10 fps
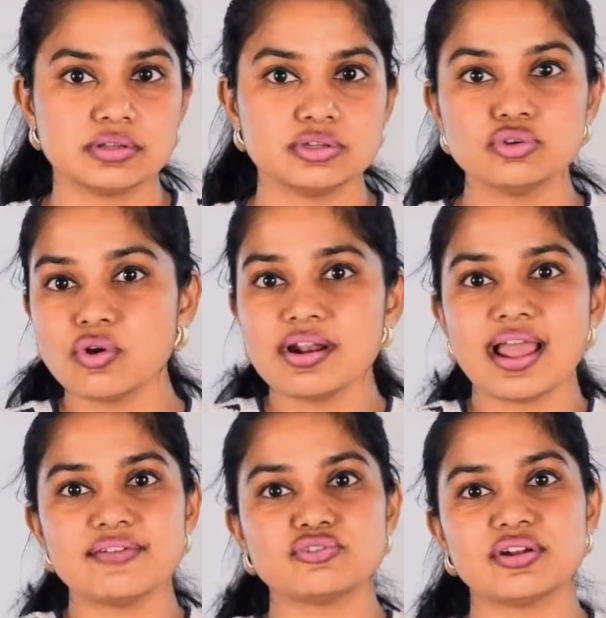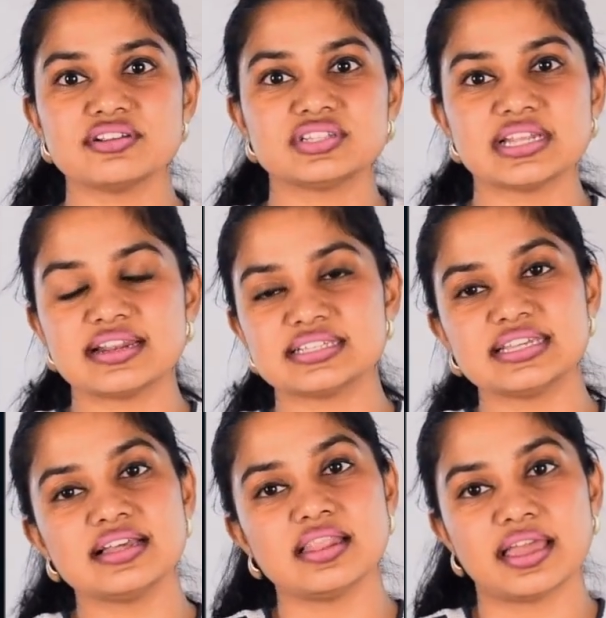You don't have to understand a
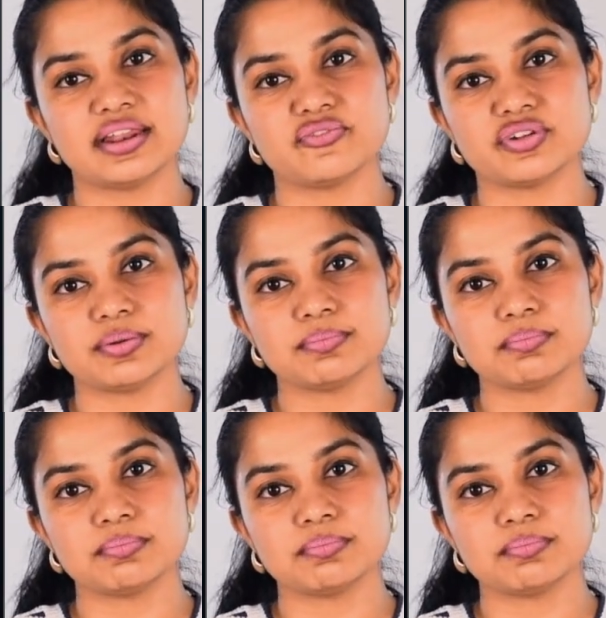single line of it,